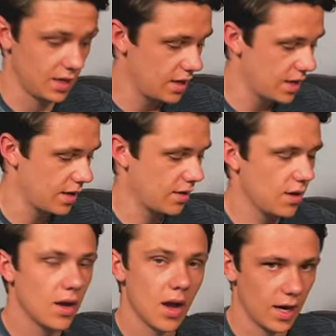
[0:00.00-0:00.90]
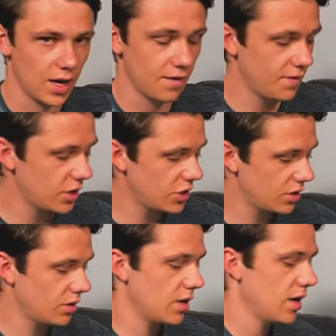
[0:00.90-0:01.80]
here, and then the
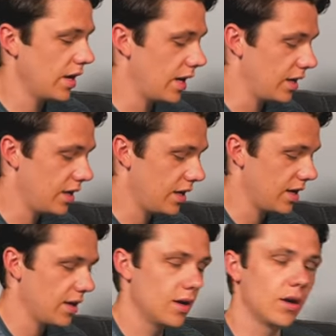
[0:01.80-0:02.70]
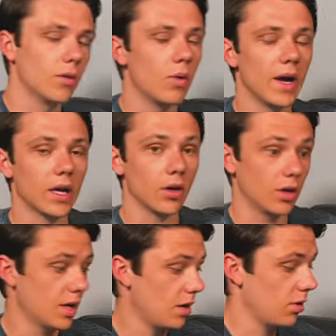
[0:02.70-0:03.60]
finishing, and then in here, working
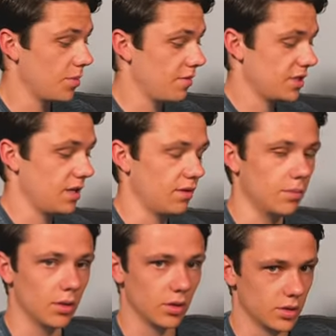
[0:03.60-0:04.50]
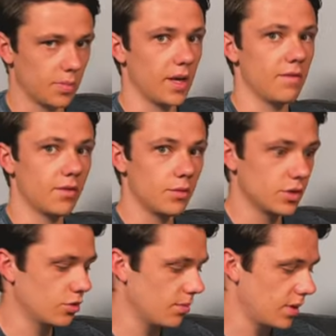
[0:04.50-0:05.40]
on how can we receive the ball to play through
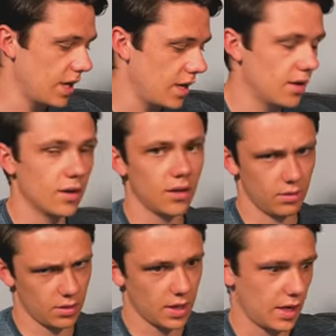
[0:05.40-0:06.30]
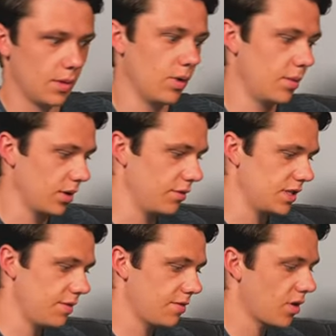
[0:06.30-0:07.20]
to somebody, where are we going to
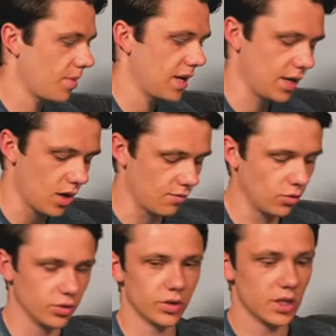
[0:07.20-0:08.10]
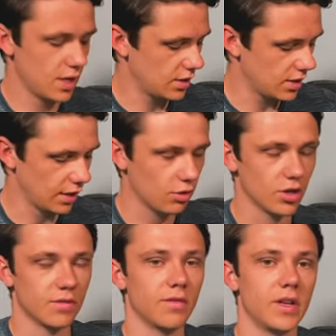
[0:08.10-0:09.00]
receive it from, and then our runs to then
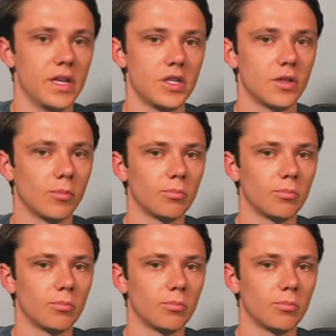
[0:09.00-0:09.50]
cross and finish.